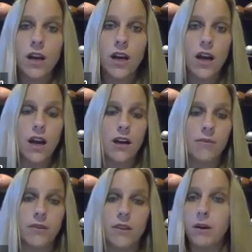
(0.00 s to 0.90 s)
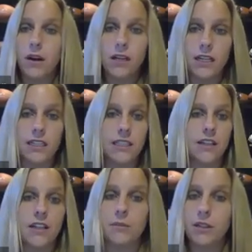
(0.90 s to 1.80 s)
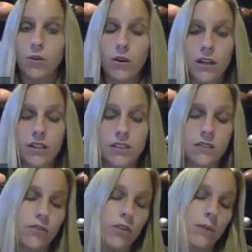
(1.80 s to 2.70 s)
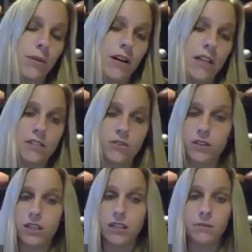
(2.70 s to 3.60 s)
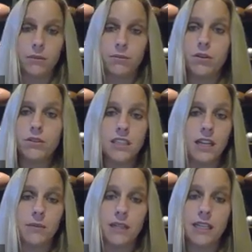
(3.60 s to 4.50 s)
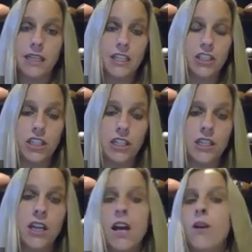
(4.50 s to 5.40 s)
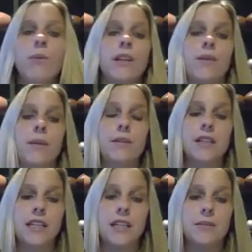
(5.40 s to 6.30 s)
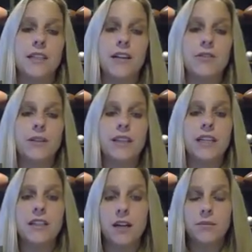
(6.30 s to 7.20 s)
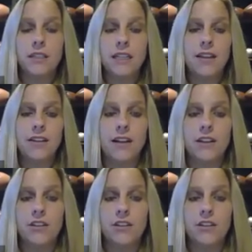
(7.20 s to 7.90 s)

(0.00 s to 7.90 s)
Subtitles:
the parties, and there can be lawyers for the parties, or they can be pro se mediation where they're representing themselves, but they come together, and the